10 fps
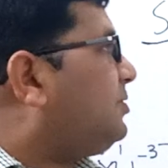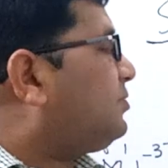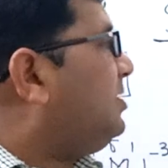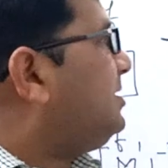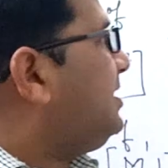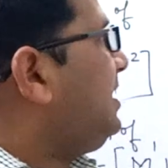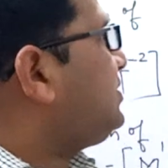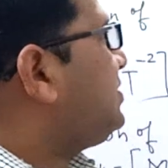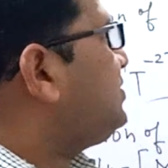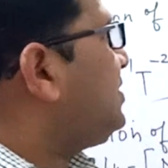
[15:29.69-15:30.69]
So in the
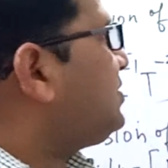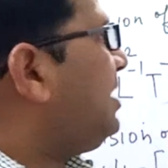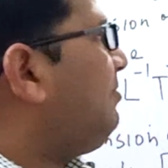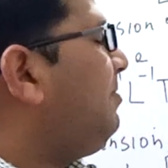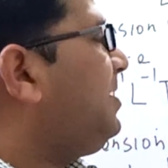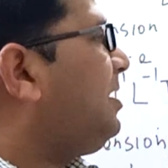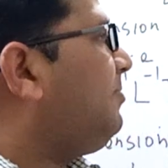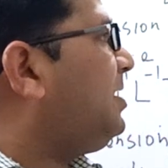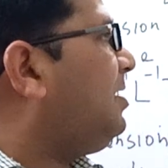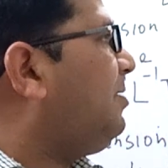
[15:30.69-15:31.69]
next session I will be
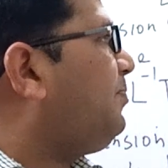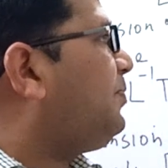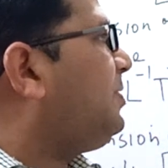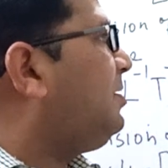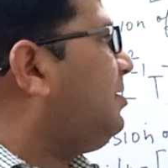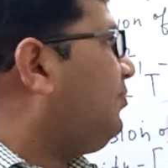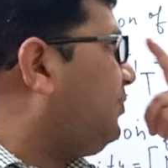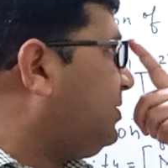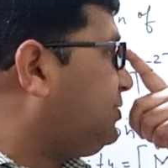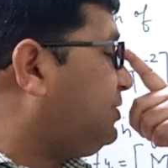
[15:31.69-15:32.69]
coming up
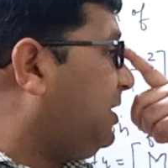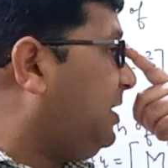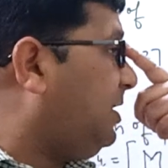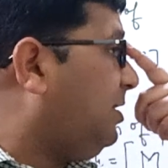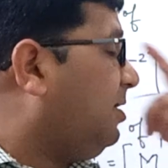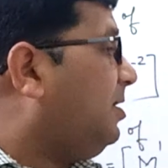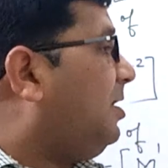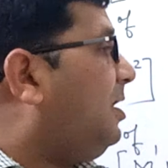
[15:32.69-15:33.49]
with the